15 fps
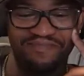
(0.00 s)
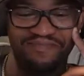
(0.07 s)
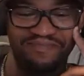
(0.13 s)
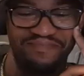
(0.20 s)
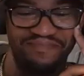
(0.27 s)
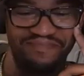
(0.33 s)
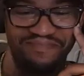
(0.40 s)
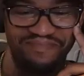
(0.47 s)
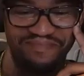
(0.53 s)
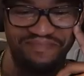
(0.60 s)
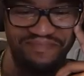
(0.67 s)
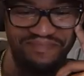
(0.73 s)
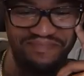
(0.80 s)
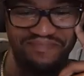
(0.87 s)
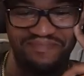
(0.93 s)

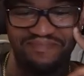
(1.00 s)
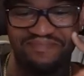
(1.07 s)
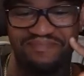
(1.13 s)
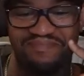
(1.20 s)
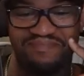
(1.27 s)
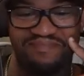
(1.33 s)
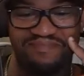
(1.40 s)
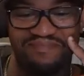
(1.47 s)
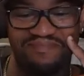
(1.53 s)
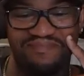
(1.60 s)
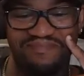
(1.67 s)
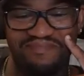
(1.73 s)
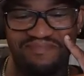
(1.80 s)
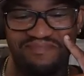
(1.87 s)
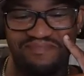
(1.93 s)

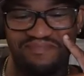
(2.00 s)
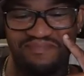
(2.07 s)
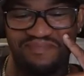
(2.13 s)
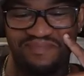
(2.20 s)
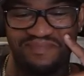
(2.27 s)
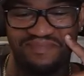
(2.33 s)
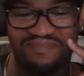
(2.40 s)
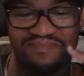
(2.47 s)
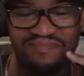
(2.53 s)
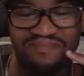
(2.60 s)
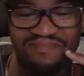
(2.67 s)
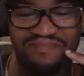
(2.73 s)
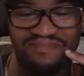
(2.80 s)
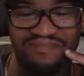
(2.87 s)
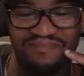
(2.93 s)

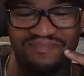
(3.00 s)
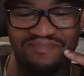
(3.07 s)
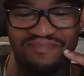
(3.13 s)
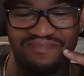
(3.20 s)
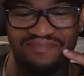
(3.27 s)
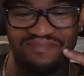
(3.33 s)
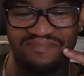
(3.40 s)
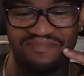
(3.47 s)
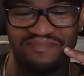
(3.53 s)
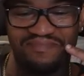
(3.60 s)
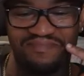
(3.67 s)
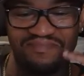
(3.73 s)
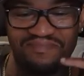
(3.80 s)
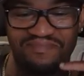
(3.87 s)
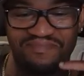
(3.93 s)

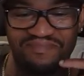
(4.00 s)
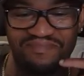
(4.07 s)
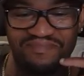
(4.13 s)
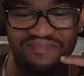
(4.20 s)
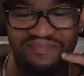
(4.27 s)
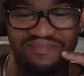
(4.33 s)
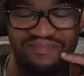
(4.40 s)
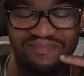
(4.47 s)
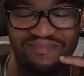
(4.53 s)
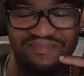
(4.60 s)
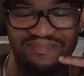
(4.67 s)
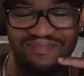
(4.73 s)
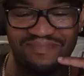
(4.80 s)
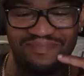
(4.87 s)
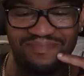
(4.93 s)

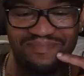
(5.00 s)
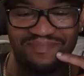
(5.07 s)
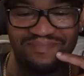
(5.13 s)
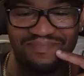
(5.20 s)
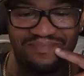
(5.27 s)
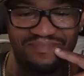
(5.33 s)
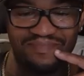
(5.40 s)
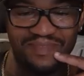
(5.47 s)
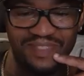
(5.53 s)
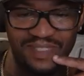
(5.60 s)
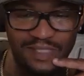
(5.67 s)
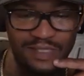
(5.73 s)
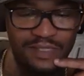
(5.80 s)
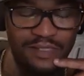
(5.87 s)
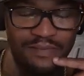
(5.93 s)

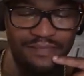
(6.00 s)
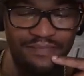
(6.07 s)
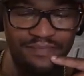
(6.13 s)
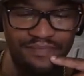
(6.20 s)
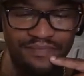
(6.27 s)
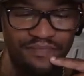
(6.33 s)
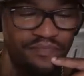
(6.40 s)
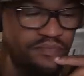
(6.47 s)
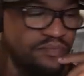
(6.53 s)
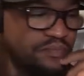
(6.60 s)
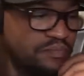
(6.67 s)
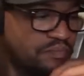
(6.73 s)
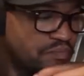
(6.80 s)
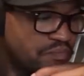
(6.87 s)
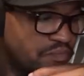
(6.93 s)

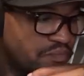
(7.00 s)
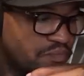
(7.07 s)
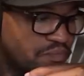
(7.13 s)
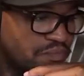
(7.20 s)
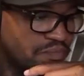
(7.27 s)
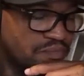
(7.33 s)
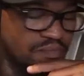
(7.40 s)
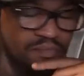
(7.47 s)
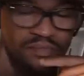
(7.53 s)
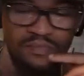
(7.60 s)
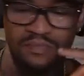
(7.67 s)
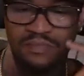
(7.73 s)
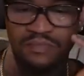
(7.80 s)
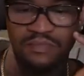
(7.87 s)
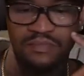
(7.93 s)
This person isn't speaking.